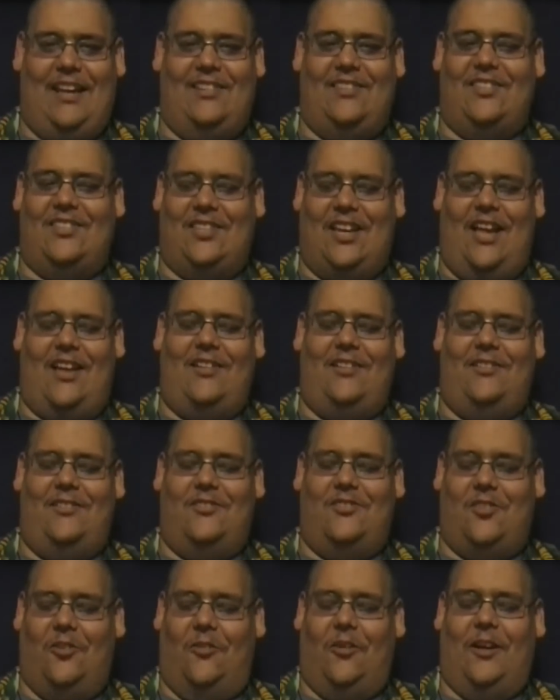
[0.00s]
set
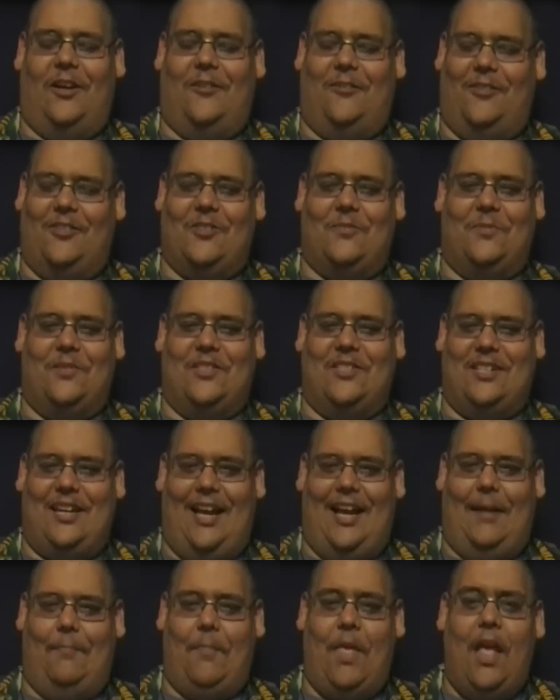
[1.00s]
during Christmas
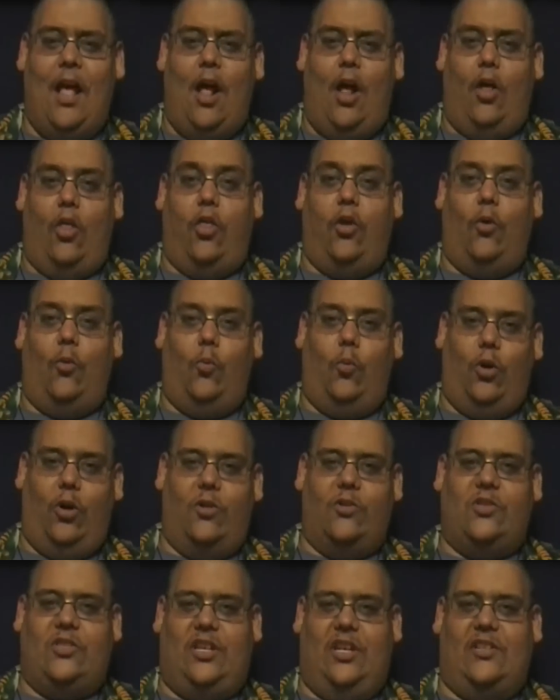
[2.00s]
time. The
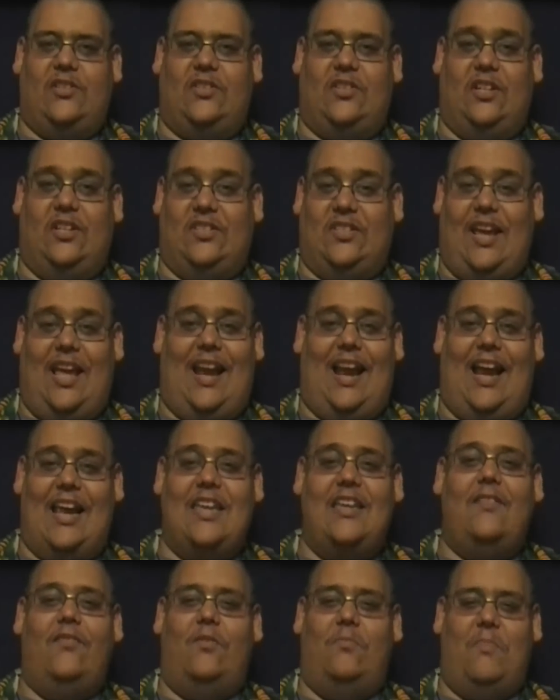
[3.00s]
worst instance, and I
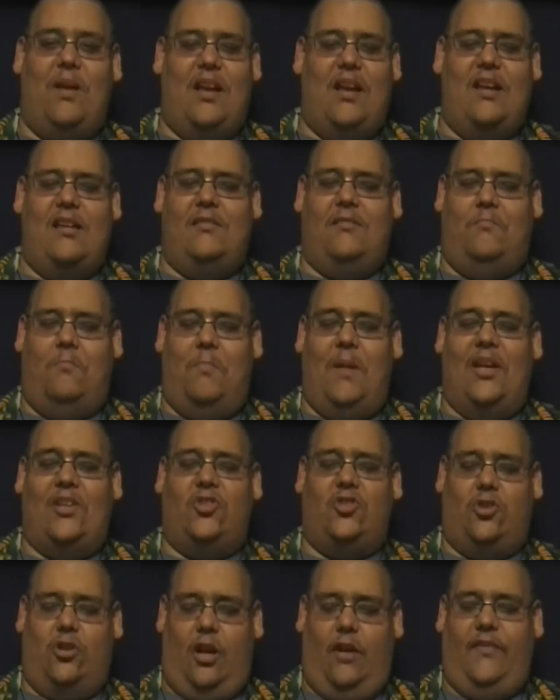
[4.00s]
even made
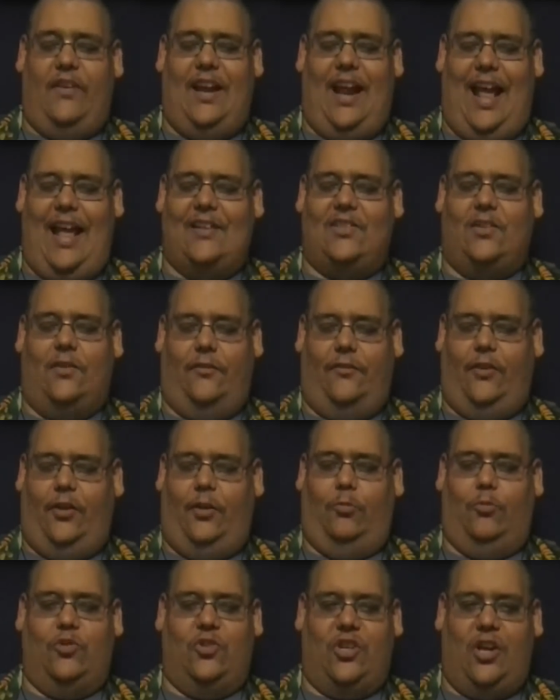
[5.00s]
mention of it as the
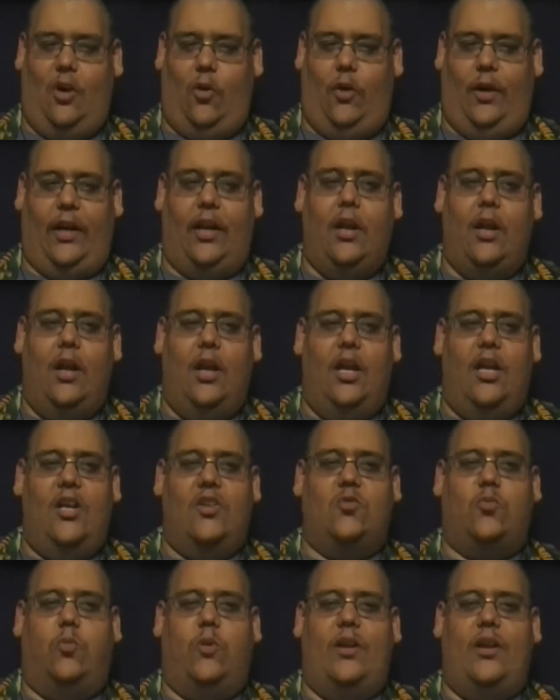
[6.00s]
film was going,
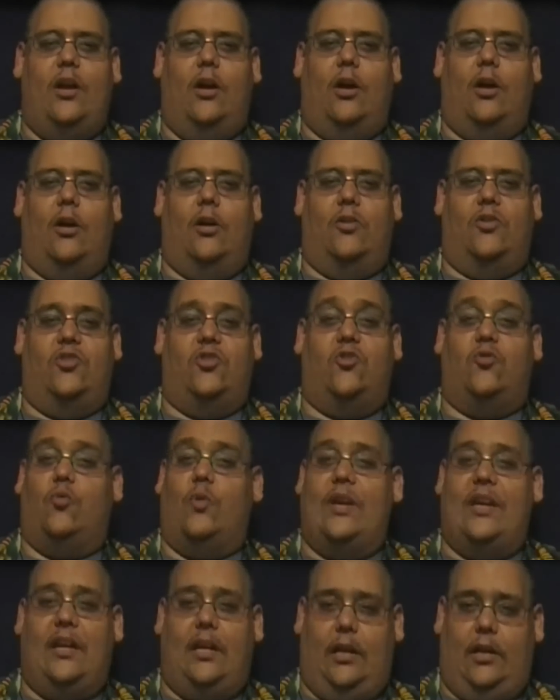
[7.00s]
is we are
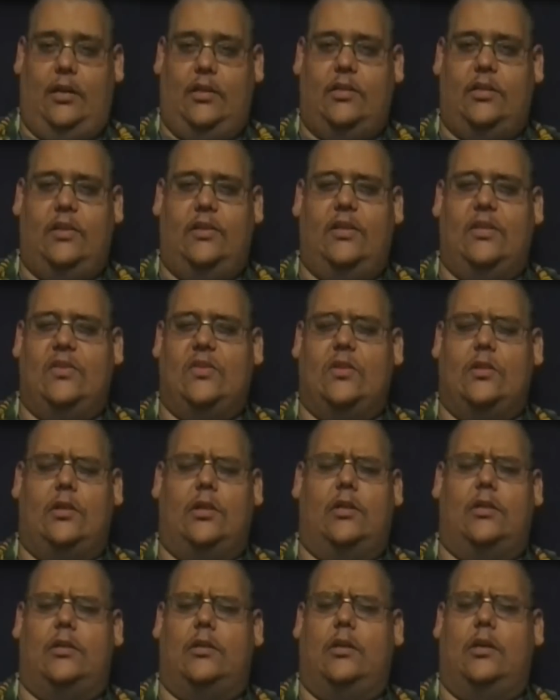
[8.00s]
treated to this
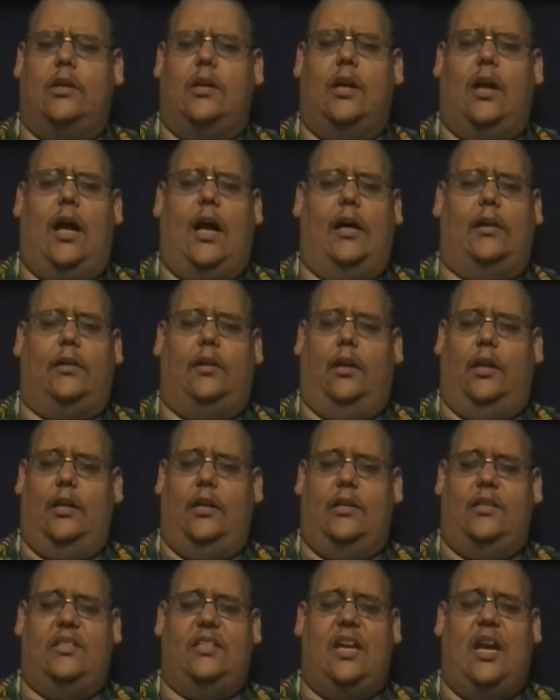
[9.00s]

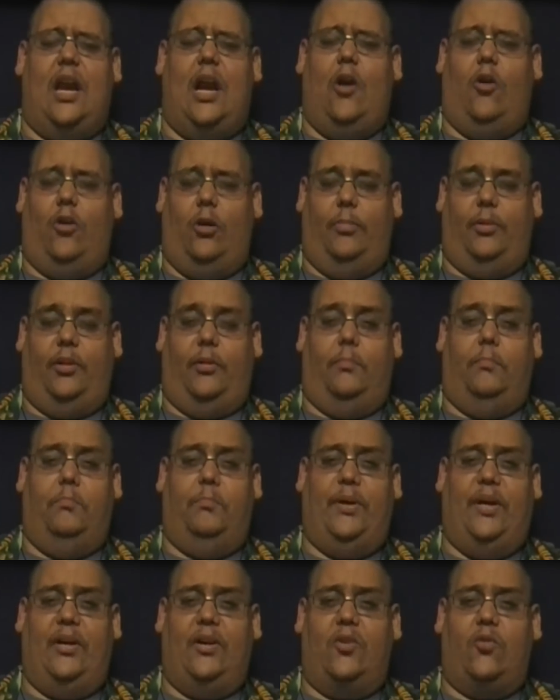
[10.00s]
ungodly, terrible
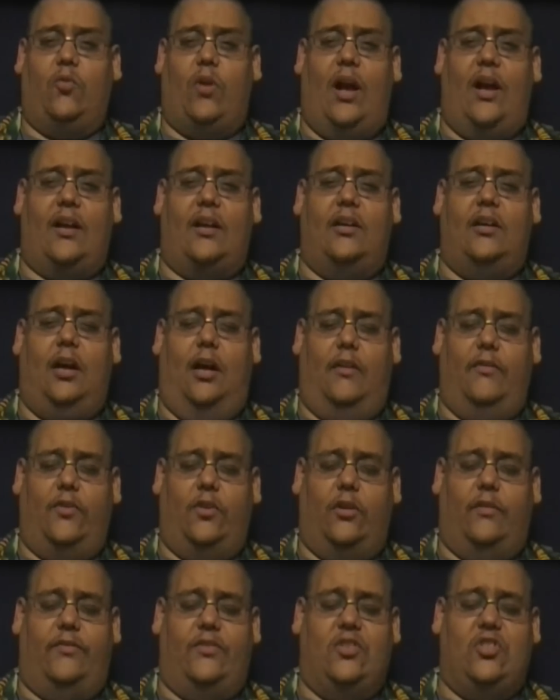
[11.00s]
punk rock
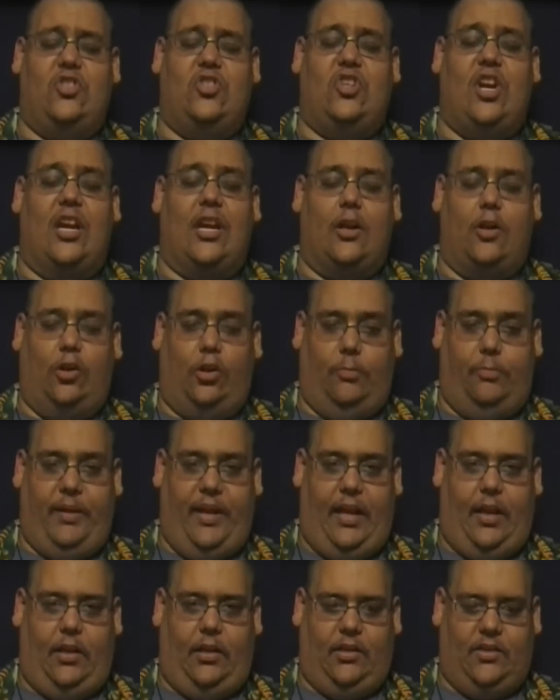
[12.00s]
cover of Jingle
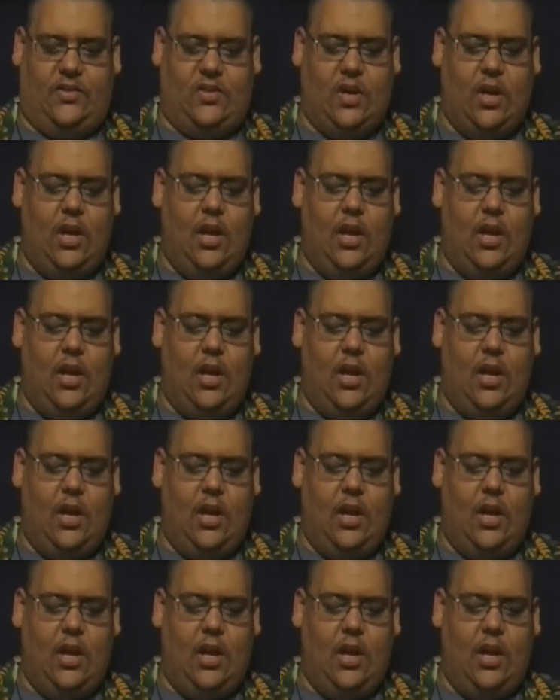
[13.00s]
Bells.